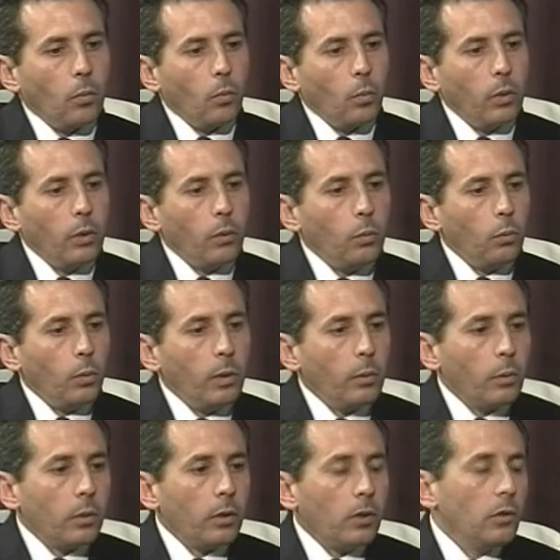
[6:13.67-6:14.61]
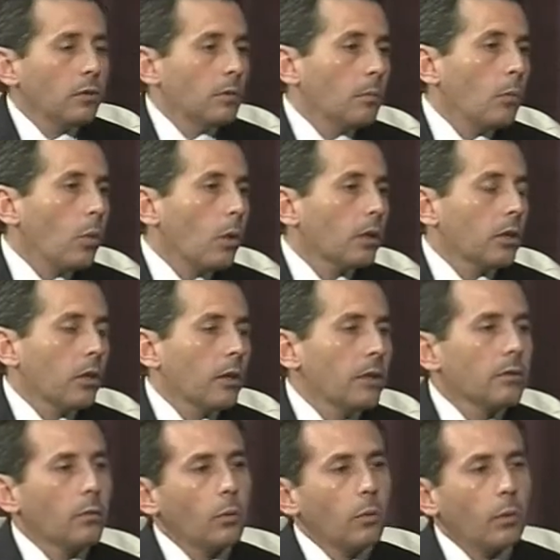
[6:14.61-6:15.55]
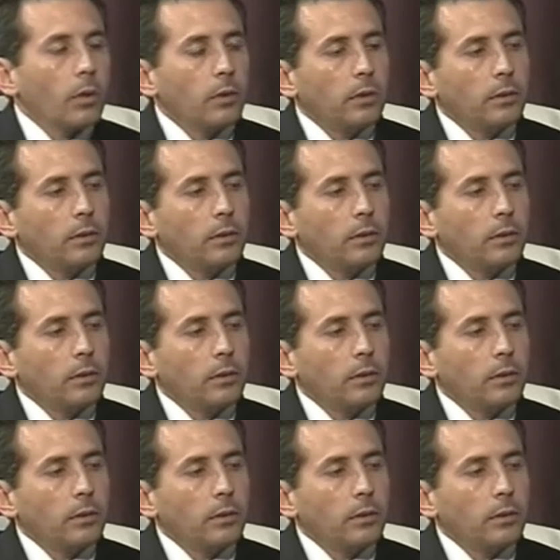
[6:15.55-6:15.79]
we were using more attorneys than we were